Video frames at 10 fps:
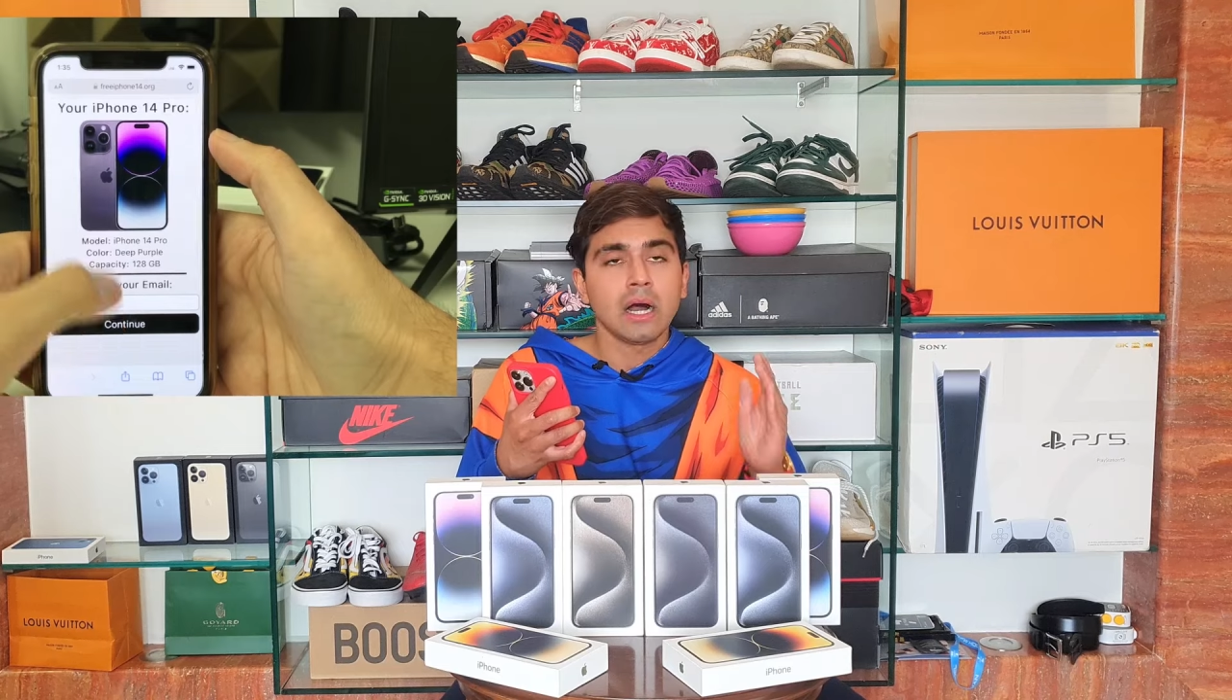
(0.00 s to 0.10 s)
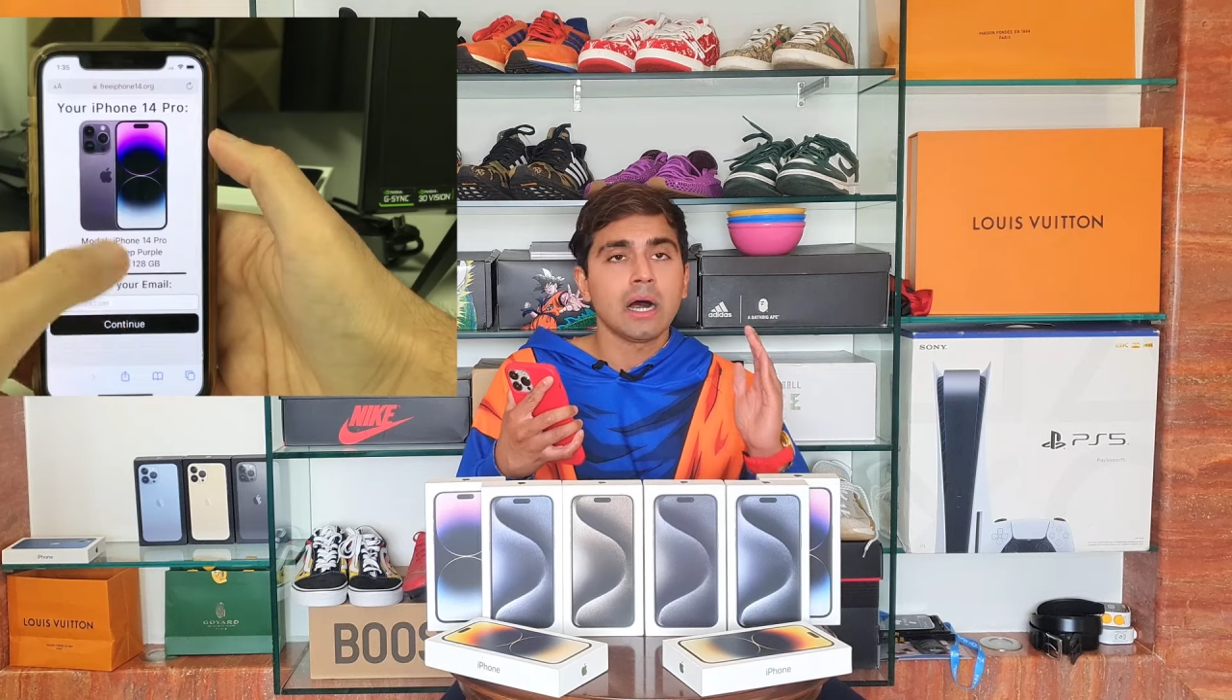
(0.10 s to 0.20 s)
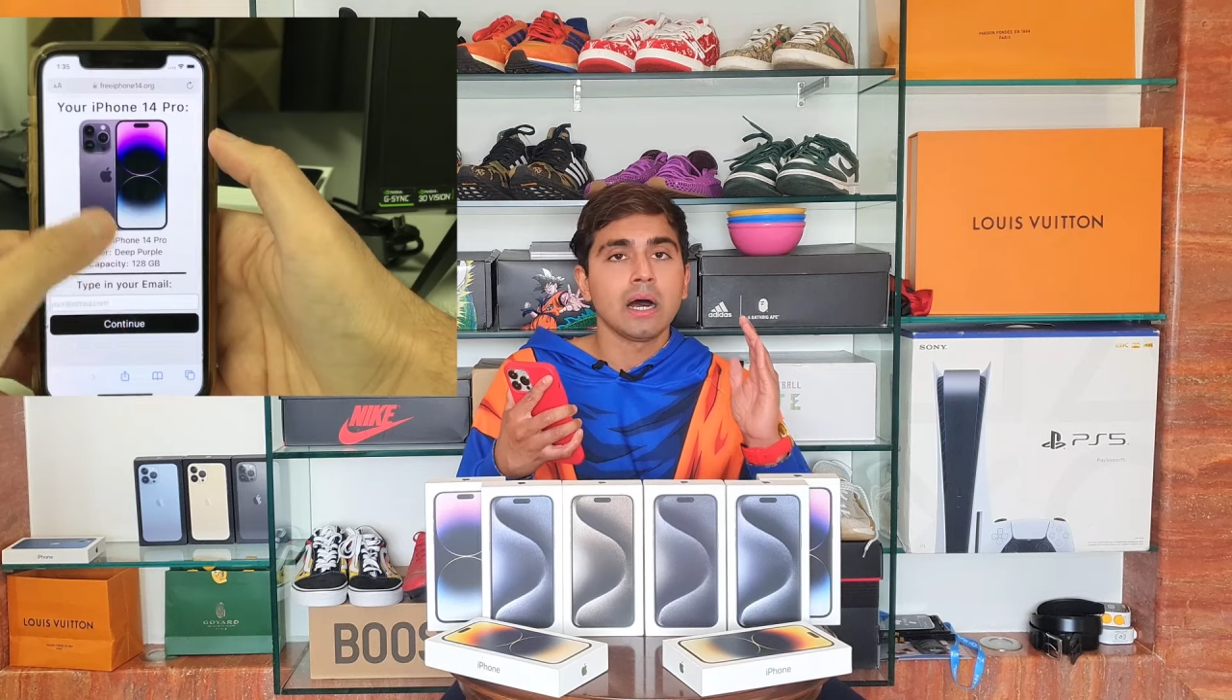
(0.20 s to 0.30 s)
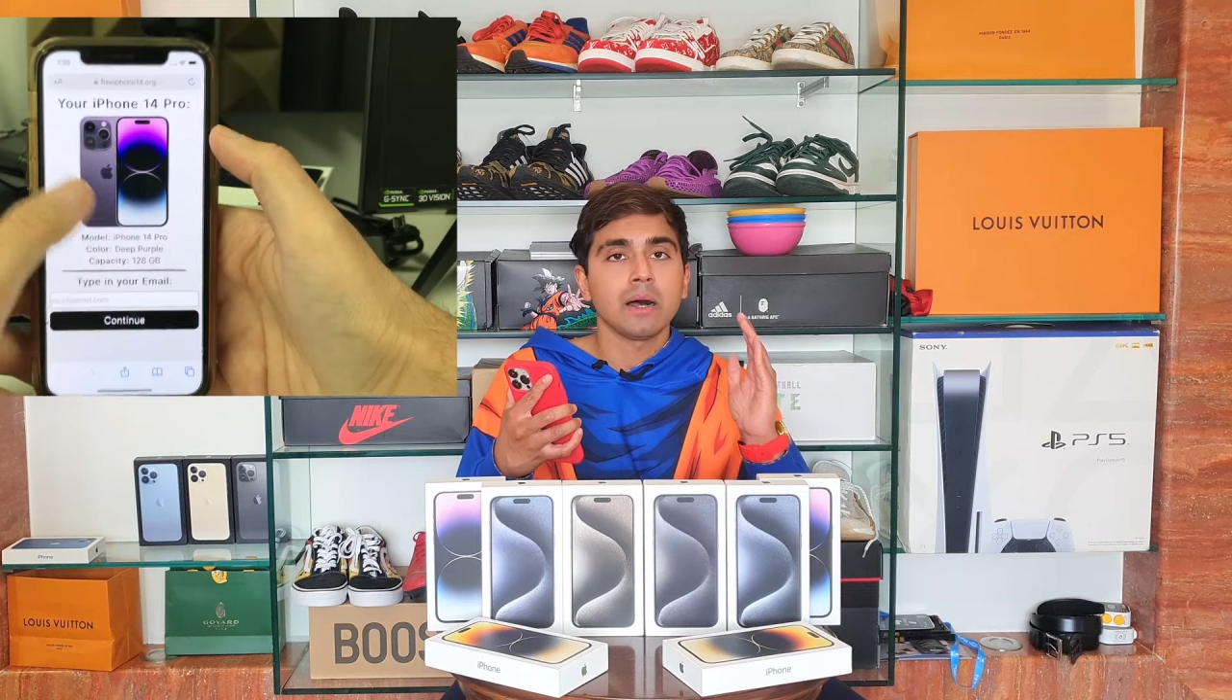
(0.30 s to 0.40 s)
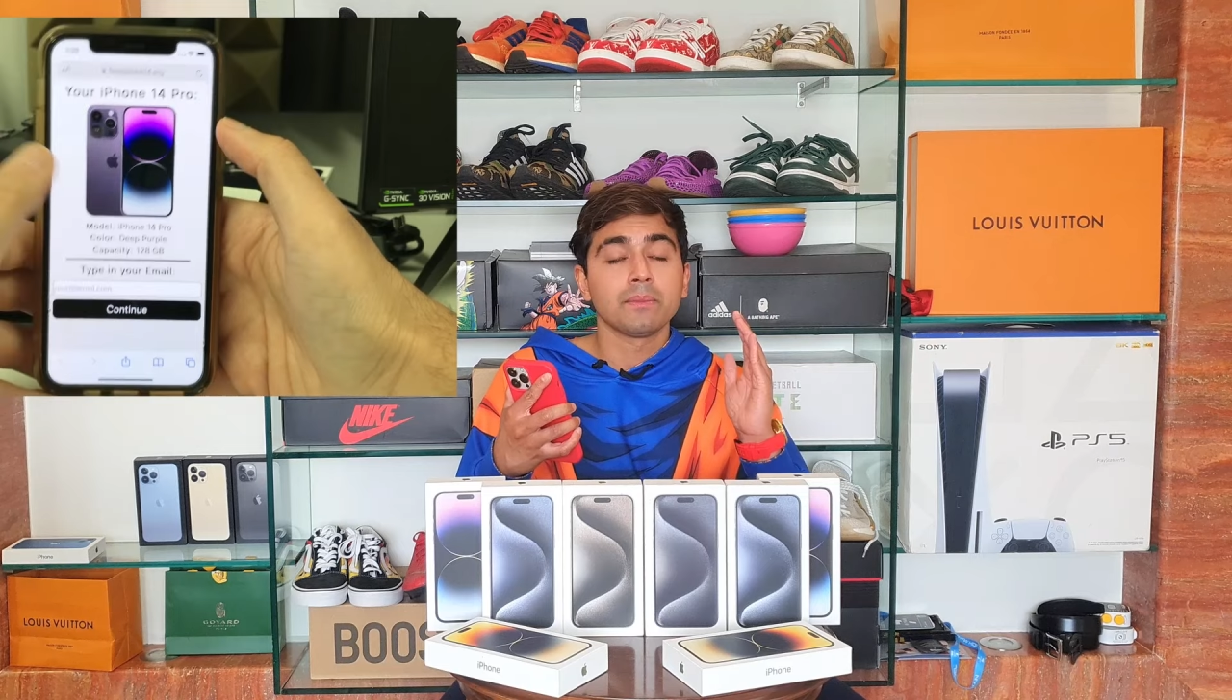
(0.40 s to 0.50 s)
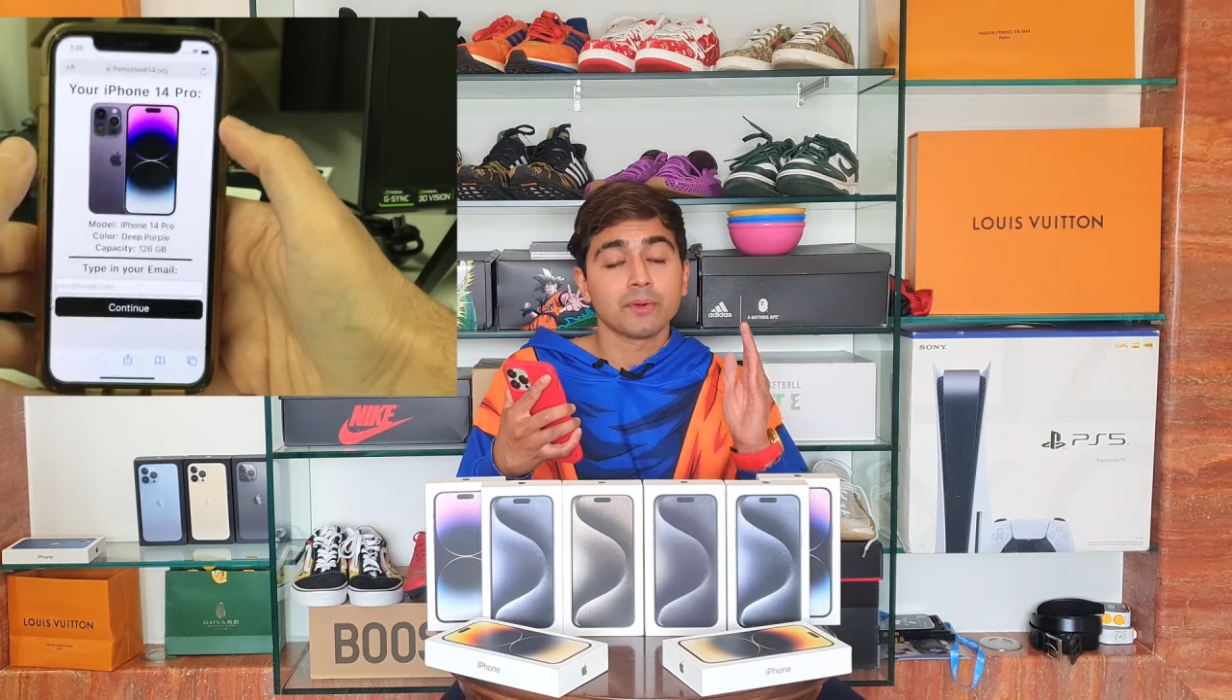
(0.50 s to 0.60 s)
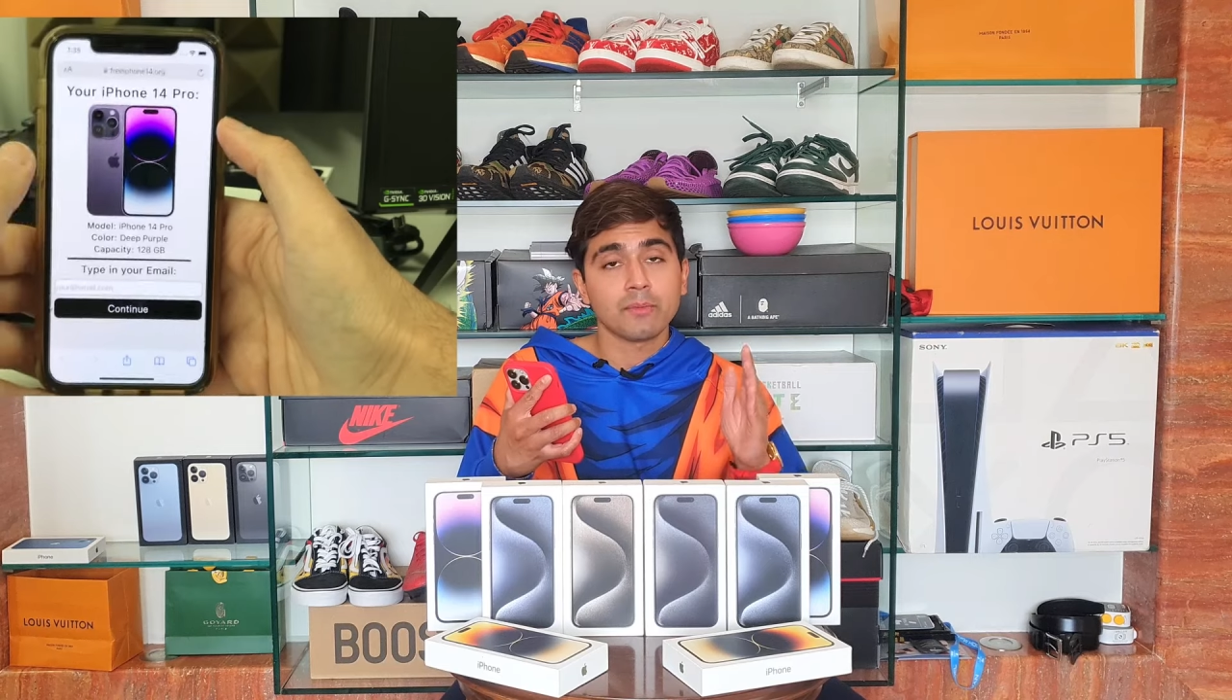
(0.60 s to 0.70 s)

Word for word: Uh, but